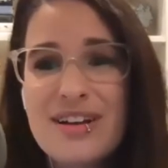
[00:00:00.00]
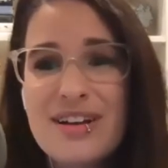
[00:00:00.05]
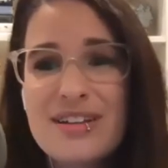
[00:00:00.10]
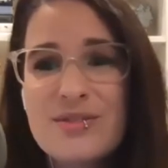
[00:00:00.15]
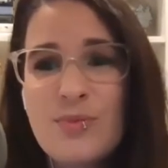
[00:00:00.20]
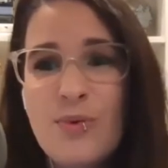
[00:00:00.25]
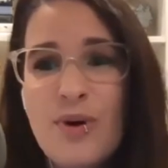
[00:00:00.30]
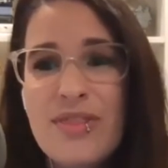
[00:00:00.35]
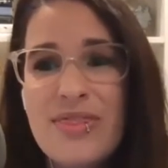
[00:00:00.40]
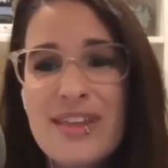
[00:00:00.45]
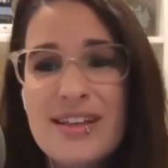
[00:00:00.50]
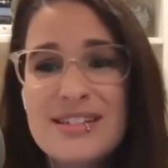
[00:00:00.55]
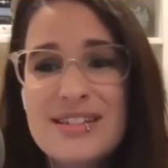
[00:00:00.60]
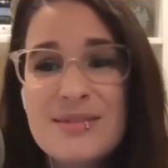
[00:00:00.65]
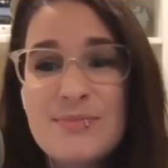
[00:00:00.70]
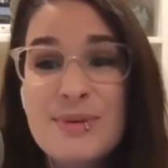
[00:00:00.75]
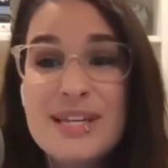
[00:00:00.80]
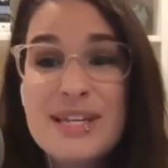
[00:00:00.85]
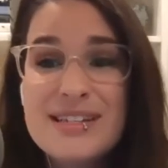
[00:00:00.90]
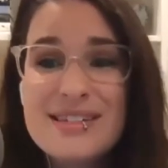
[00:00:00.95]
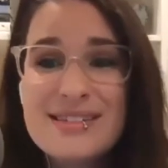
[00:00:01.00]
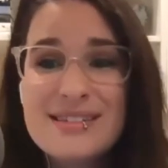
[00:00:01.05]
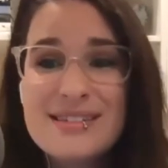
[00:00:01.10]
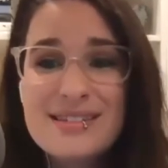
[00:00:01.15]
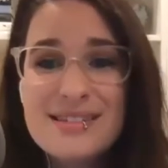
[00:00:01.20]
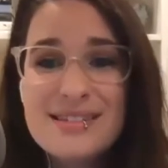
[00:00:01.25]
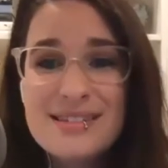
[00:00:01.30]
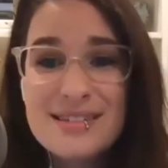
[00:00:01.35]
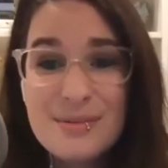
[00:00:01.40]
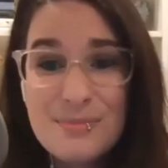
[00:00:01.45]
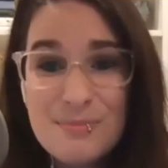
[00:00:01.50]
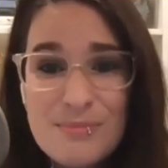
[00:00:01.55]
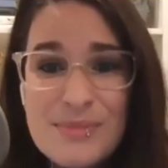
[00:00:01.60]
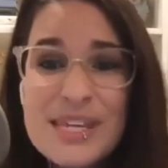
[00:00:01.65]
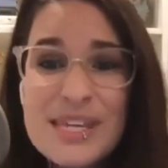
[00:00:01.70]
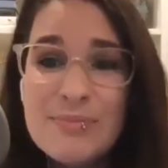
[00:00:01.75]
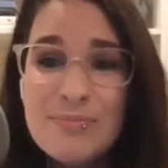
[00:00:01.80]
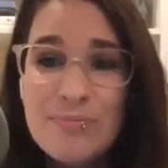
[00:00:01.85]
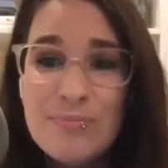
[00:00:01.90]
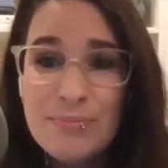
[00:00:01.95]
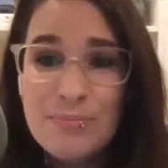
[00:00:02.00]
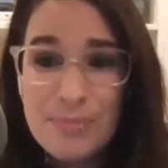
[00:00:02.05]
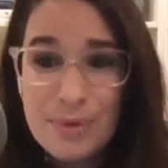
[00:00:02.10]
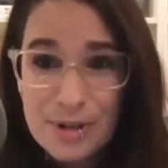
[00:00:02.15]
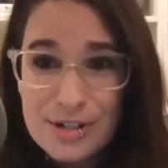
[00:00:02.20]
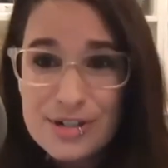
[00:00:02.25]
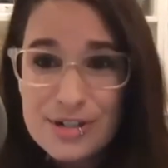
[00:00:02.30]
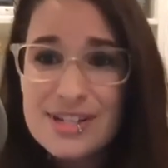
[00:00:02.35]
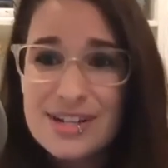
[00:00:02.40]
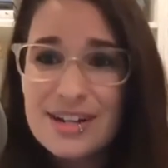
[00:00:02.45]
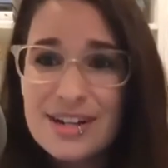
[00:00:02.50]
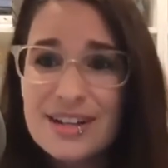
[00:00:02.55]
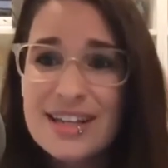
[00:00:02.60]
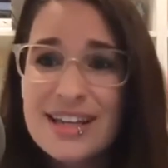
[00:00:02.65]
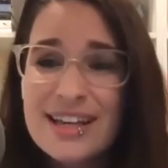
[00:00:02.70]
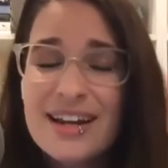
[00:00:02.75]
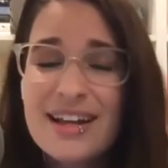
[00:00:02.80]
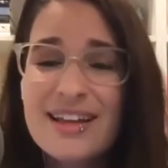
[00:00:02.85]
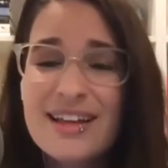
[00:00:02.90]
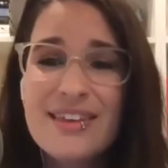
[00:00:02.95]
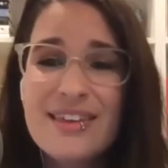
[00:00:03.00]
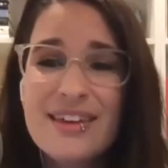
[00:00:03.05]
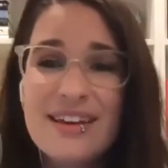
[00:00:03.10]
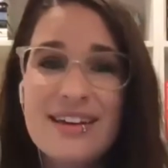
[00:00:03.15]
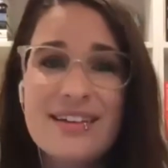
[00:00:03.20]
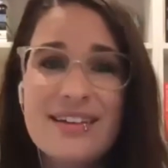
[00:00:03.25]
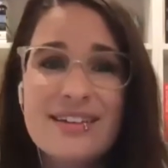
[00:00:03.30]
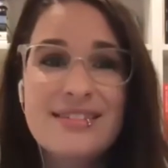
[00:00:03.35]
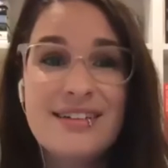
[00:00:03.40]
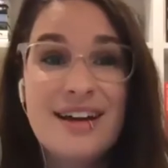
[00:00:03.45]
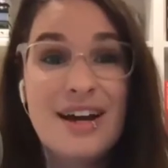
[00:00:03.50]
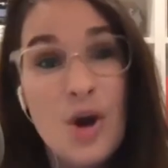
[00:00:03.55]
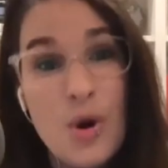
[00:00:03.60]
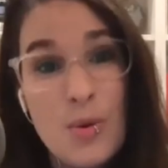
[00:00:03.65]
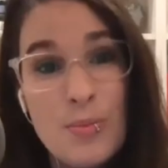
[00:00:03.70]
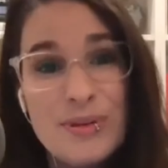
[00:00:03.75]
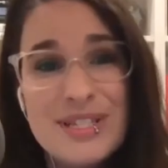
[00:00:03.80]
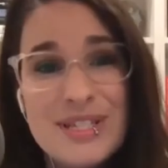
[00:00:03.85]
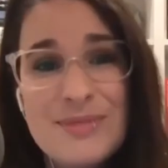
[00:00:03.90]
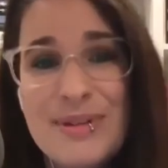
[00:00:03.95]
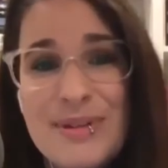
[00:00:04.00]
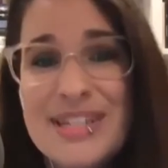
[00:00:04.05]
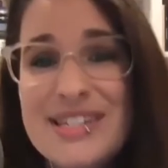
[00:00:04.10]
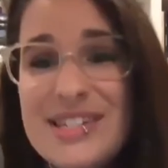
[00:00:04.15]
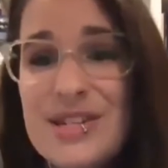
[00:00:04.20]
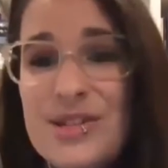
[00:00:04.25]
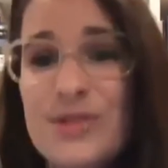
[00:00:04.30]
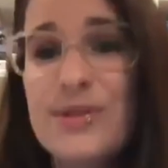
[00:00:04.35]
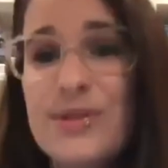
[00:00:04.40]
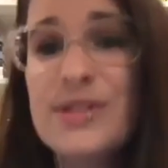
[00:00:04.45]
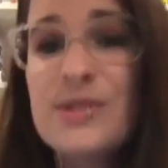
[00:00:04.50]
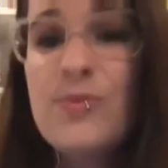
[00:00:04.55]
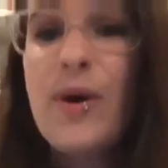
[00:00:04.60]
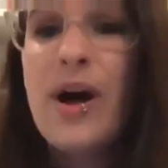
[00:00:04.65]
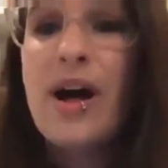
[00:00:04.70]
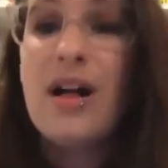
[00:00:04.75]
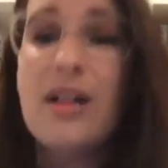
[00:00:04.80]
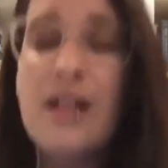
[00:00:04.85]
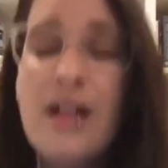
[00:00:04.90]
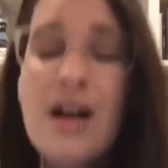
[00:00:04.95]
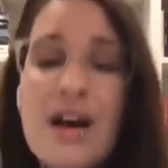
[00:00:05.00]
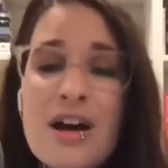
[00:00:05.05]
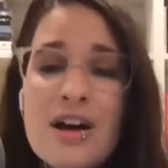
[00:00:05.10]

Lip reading: It's one that speaks to me personally, and I hope it speaks to you as well.